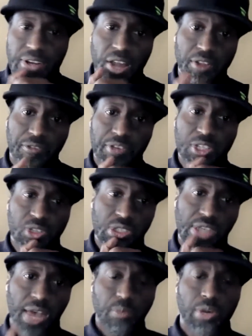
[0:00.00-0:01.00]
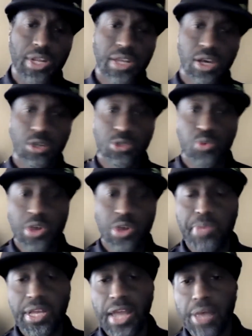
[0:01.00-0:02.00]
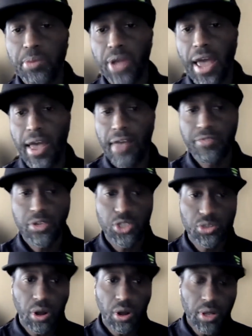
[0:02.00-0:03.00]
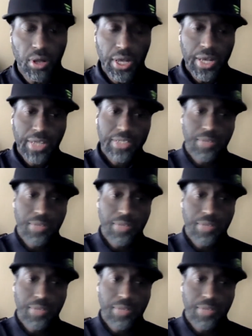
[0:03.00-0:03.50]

Another feature set when it deals with being able to have control.